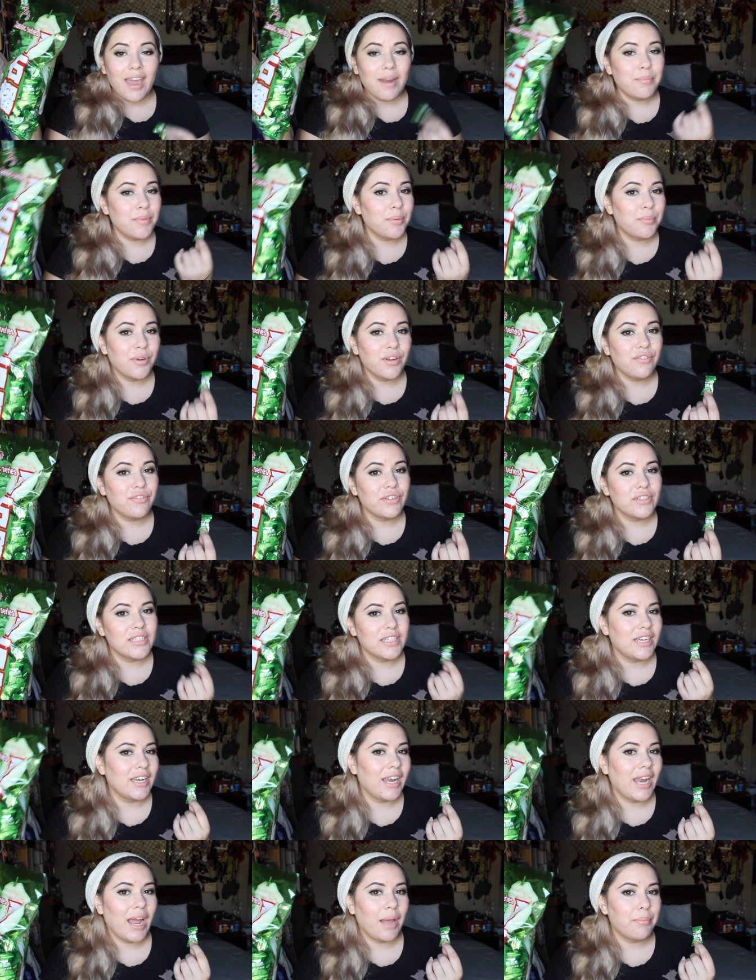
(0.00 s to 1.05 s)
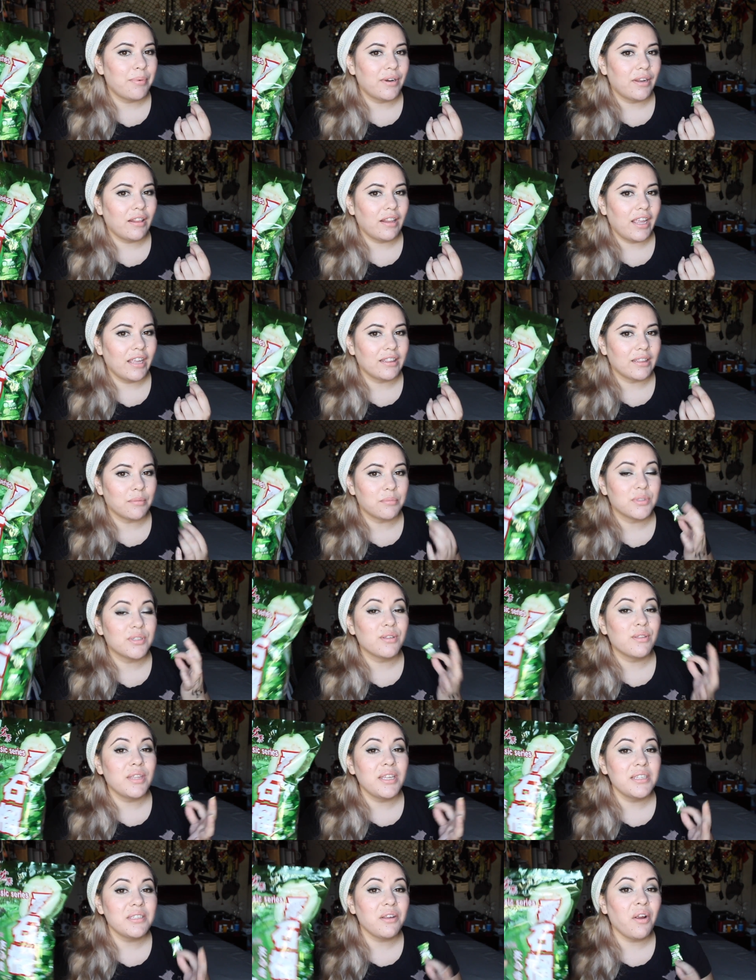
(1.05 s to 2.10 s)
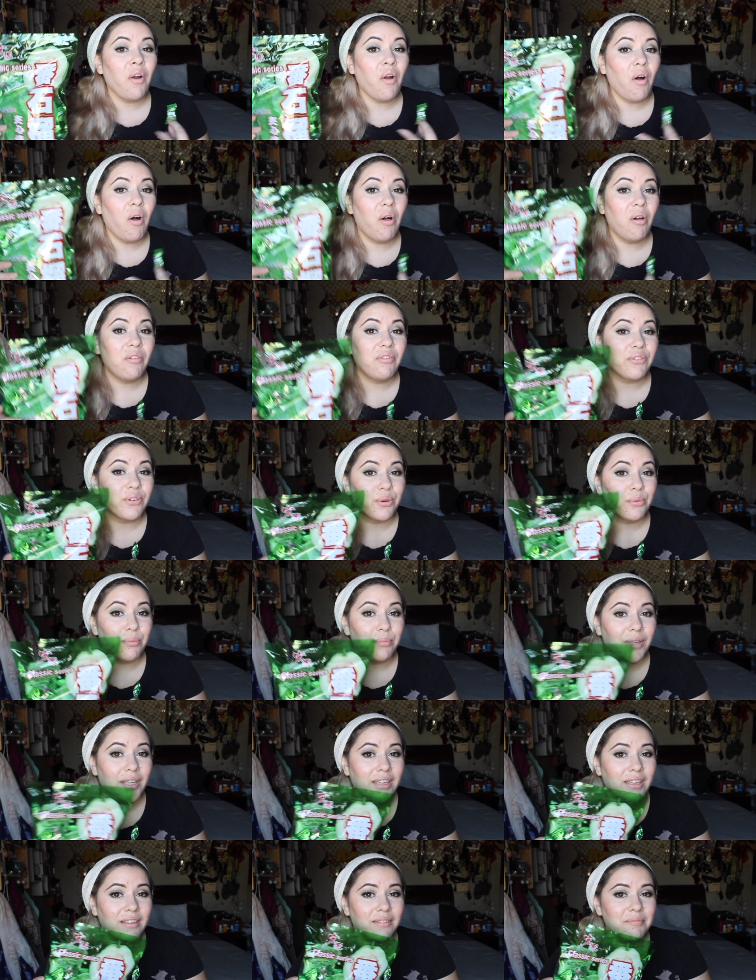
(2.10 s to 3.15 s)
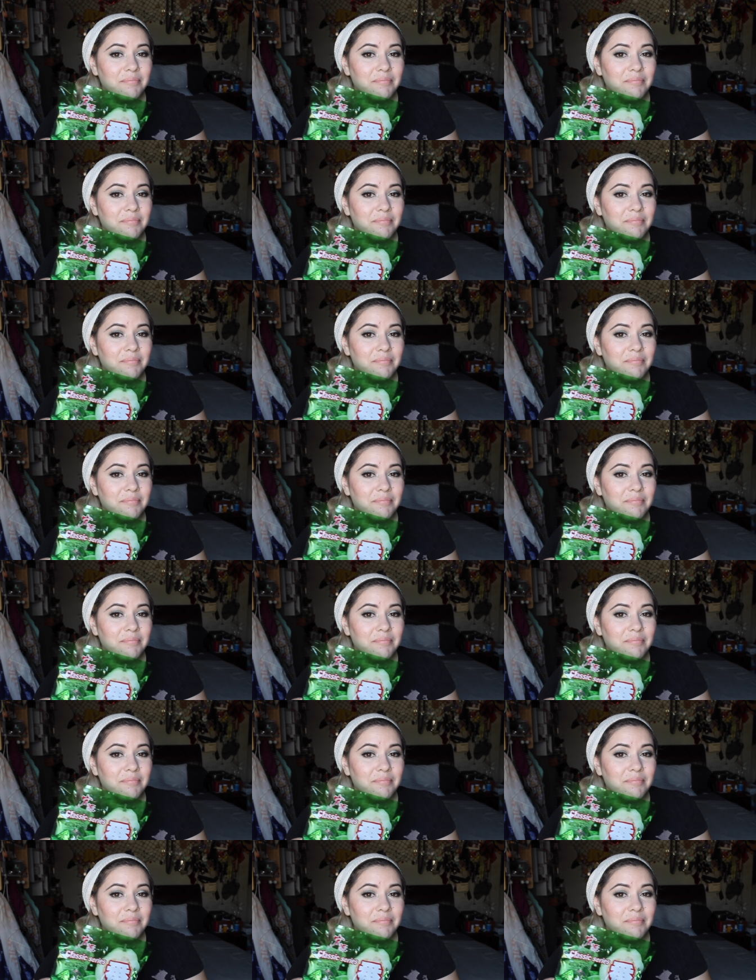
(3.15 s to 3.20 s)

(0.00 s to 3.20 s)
and my boyfriend didn't happen to like them, so these are all for me.